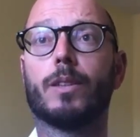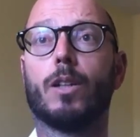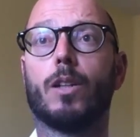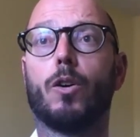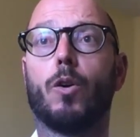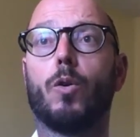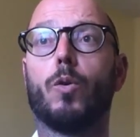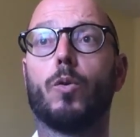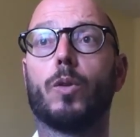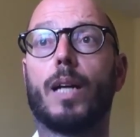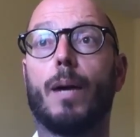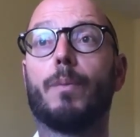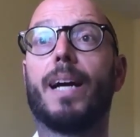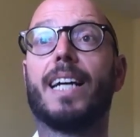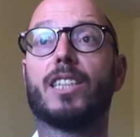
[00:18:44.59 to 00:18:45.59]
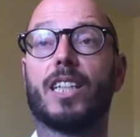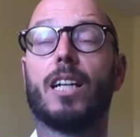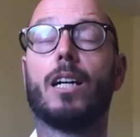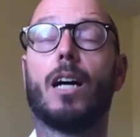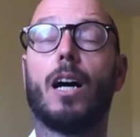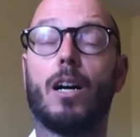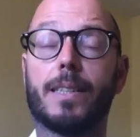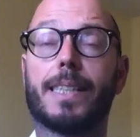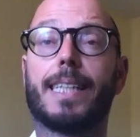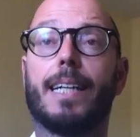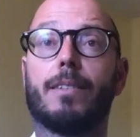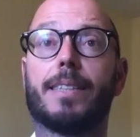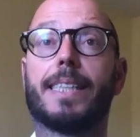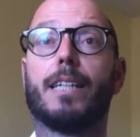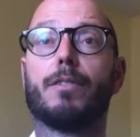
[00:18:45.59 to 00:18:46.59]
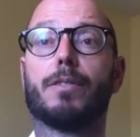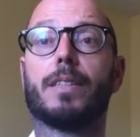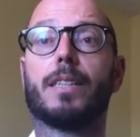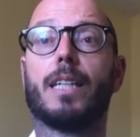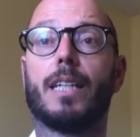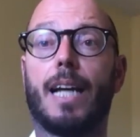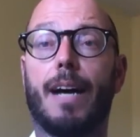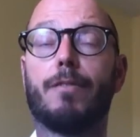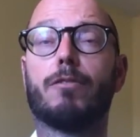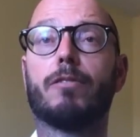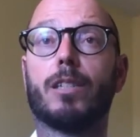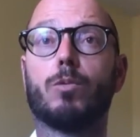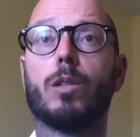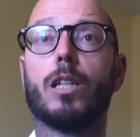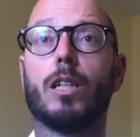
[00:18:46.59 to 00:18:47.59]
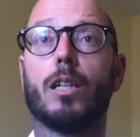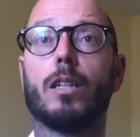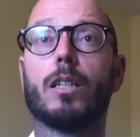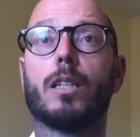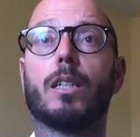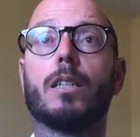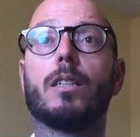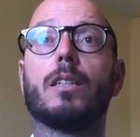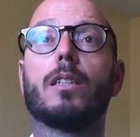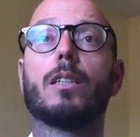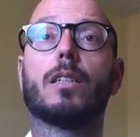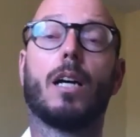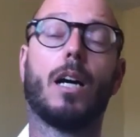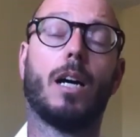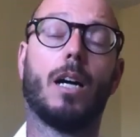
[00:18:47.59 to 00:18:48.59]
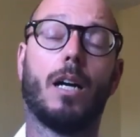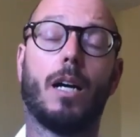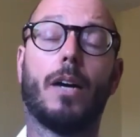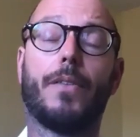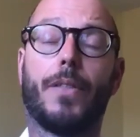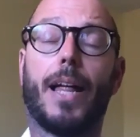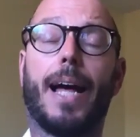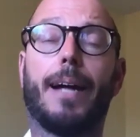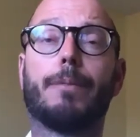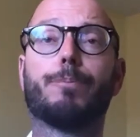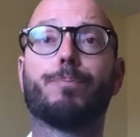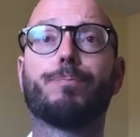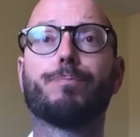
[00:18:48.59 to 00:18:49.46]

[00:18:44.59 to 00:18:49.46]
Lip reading: Or can we actually ask ourselves and have a real look at that?